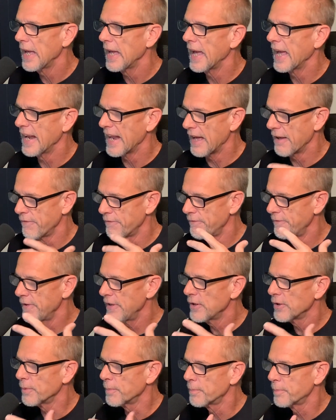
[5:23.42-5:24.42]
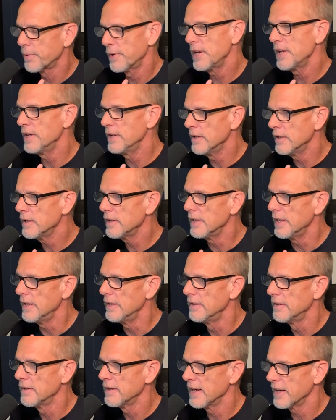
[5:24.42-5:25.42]
and I feel pretty
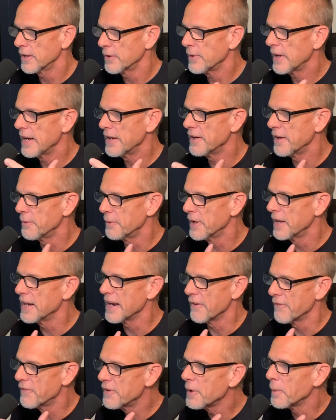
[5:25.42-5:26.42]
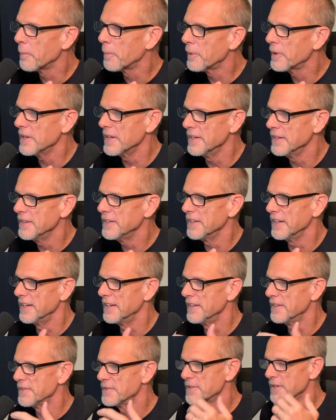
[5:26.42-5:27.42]
good. I go out and I run, I feel pretty
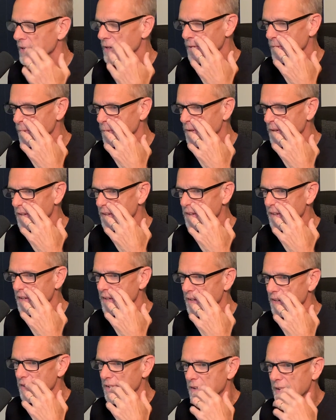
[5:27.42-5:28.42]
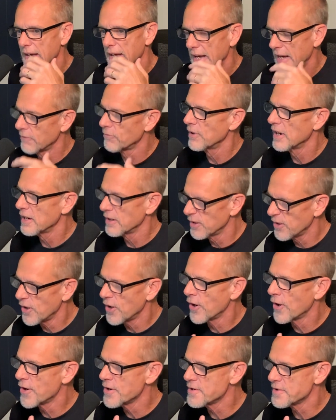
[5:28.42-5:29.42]
good, and so I run a little
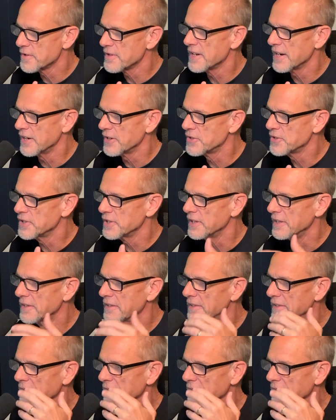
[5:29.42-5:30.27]
harder than I should